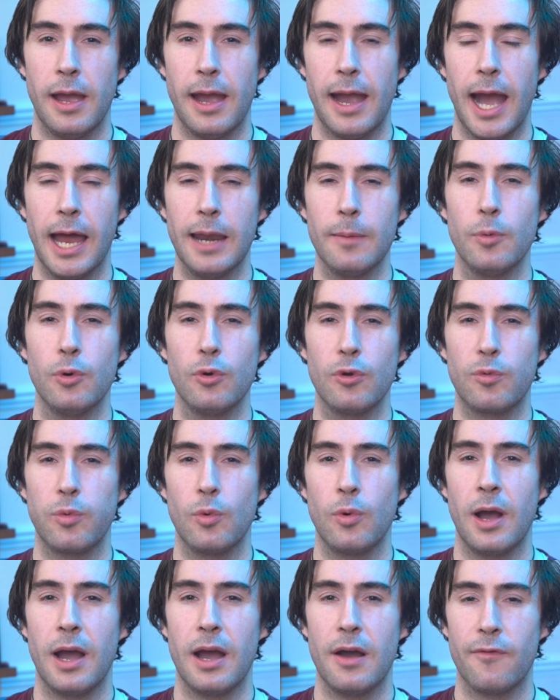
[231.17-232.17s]
Animals
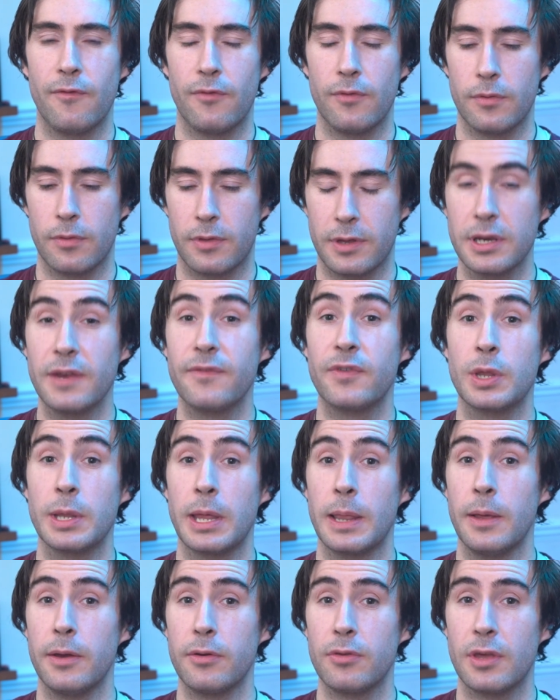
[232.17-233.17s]
will have
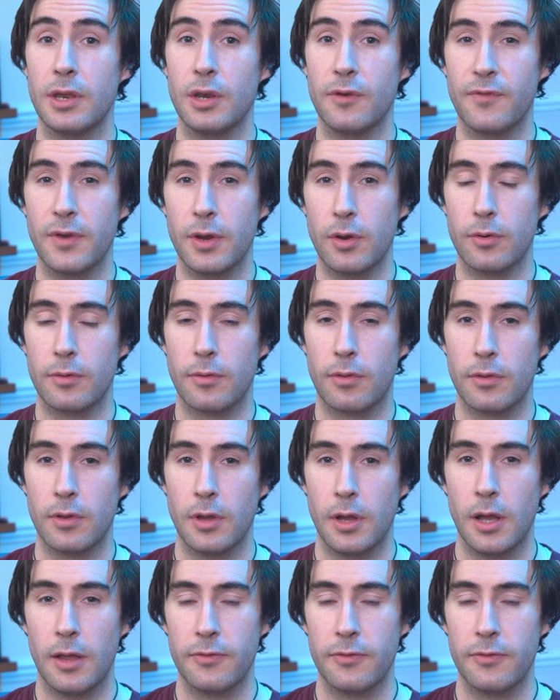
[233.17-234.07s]
significantly less interference.